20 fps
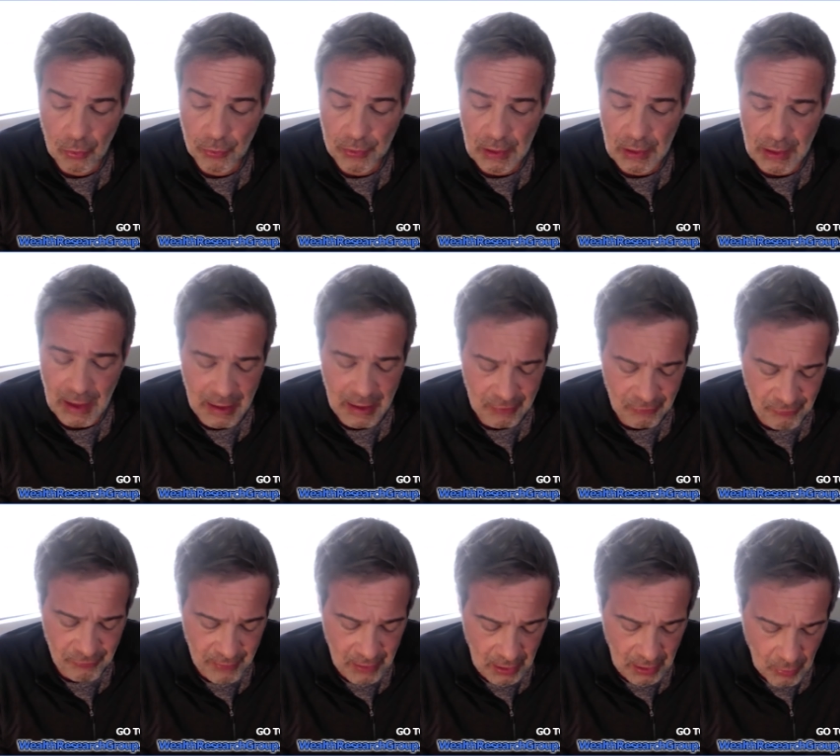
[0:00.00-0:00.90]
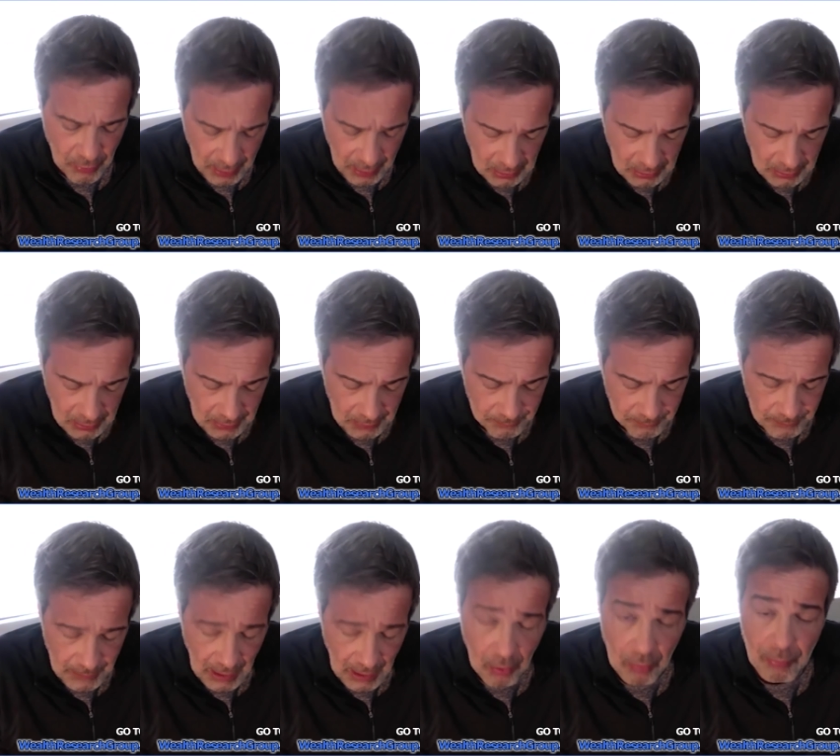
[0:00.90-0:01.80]
you'll realize very
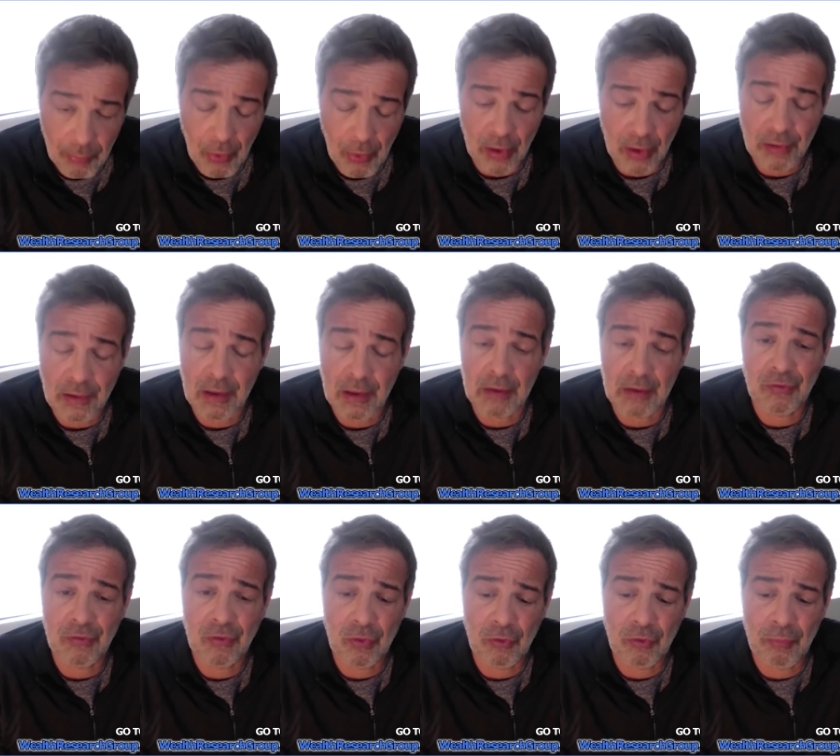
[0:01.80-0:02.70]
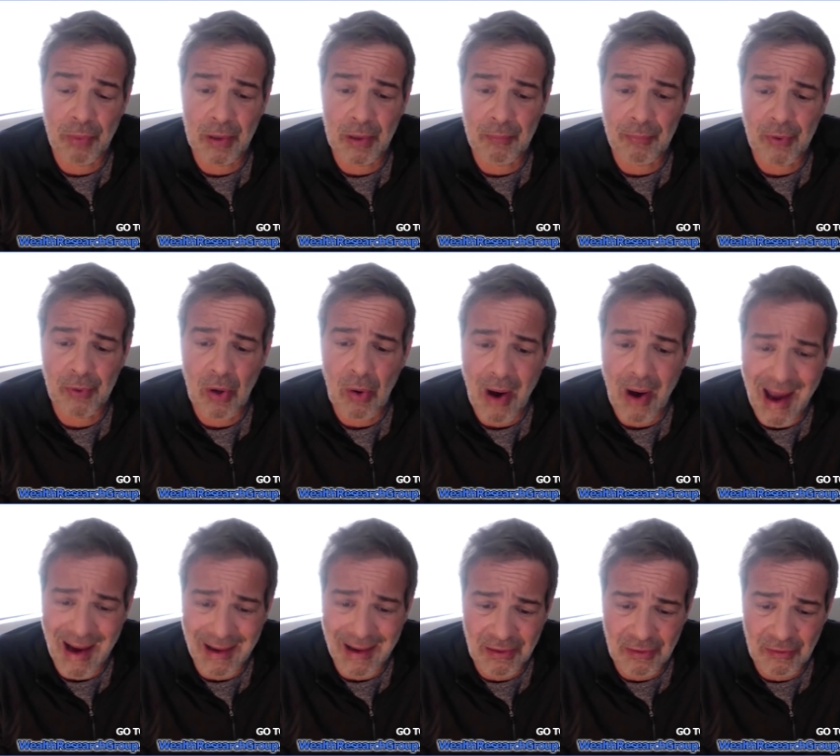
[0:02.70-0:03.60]
quickly how important it is to have been
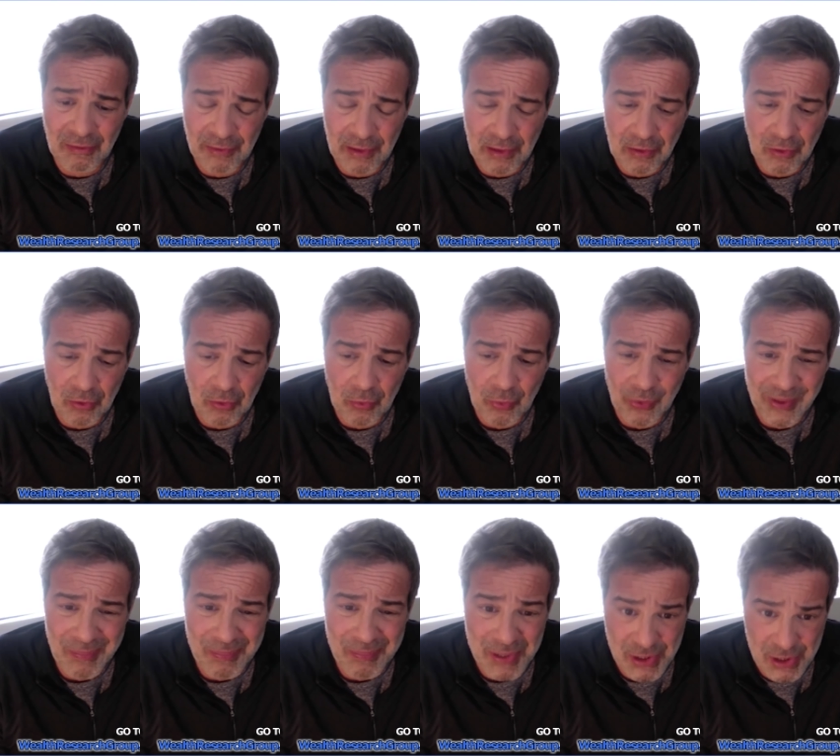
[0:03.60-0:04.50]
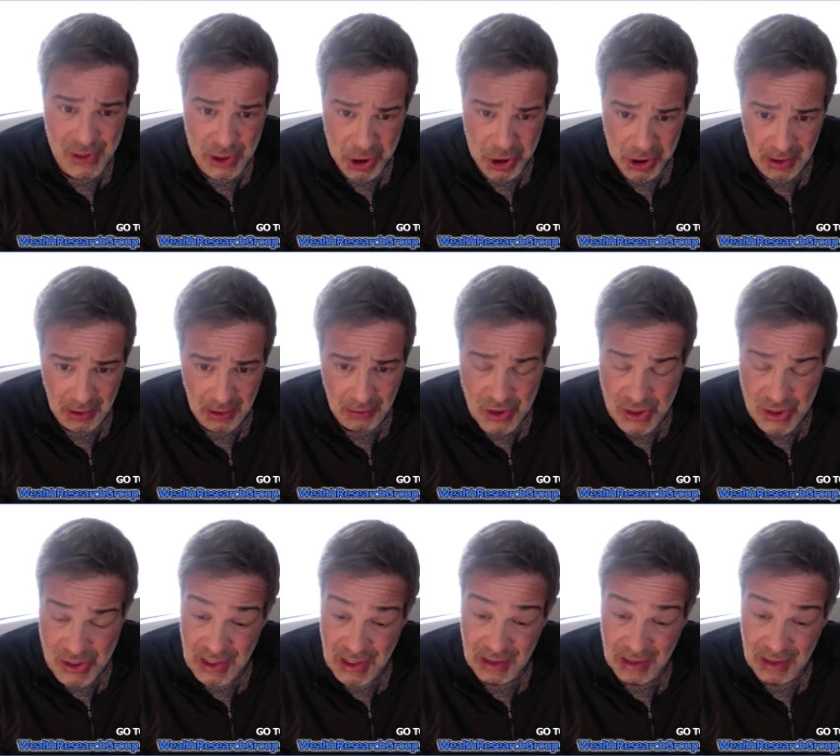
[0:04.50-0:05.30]
proactive in your repositioning,